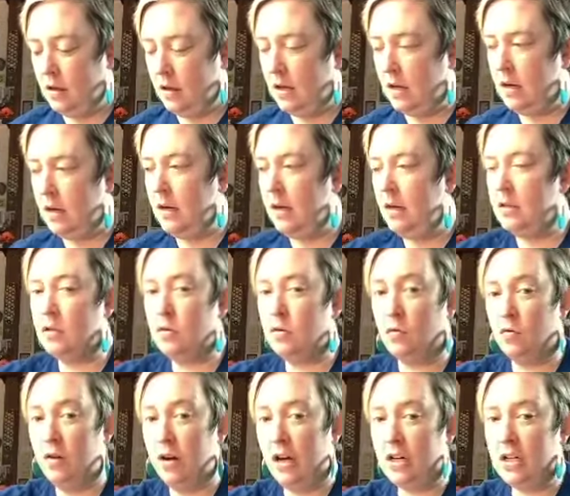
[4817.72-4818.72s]
And it is
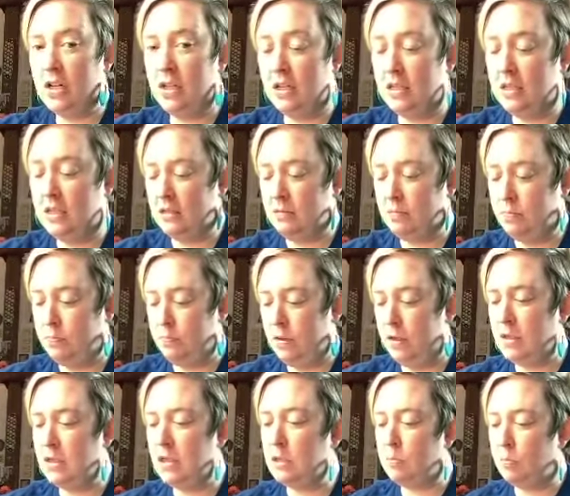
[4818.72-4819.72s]
rich. This
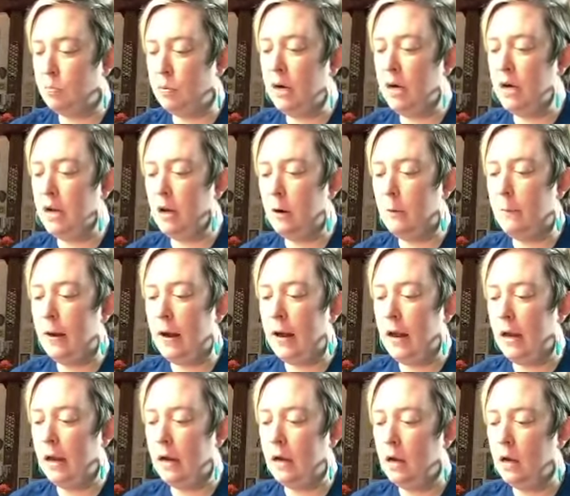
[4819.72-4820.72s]
is pretty
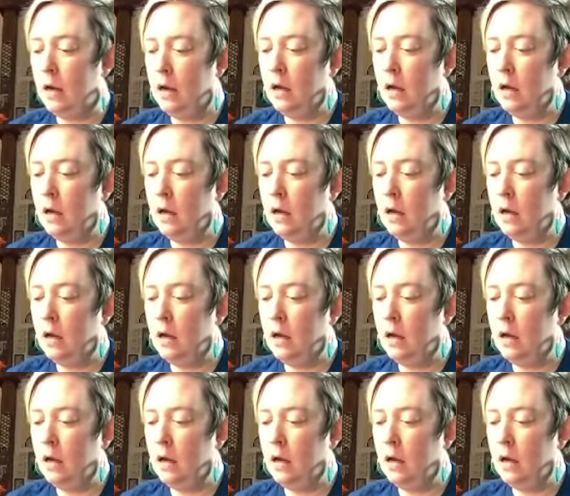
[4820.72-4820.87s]
opaque.